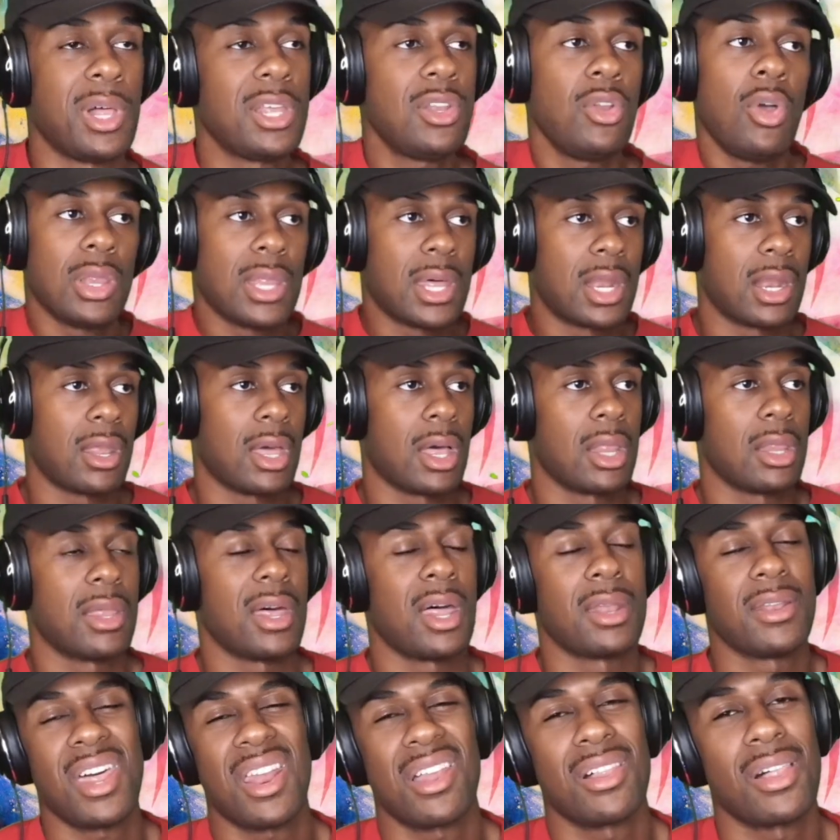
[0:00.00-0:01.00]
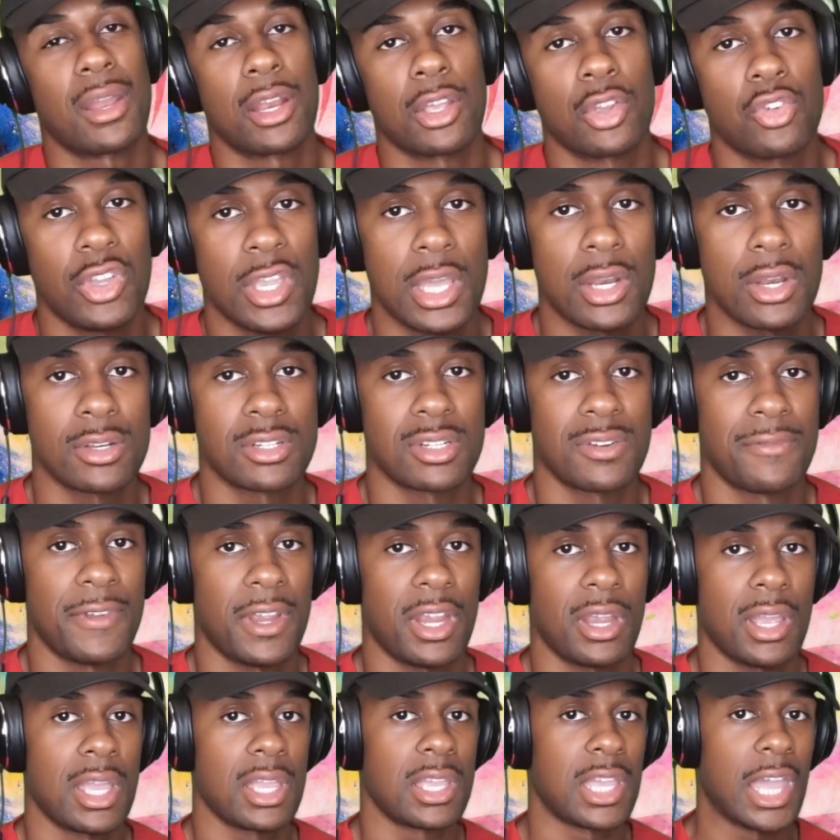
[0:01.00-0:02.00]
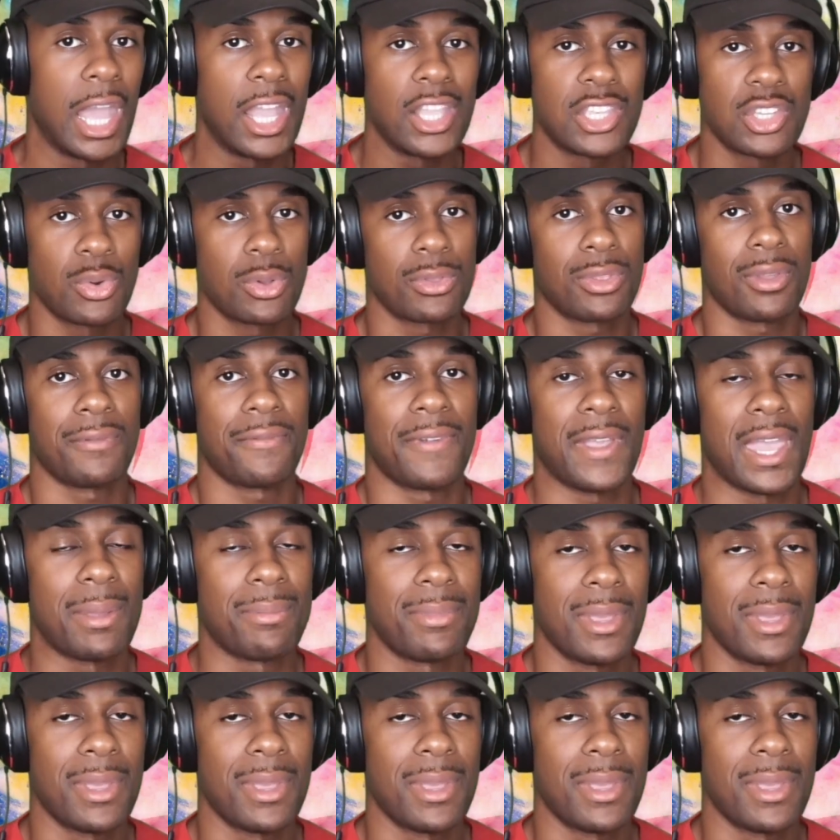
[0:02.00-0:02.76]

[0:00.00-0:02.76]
I know not a lot of creators are very engaging with their fan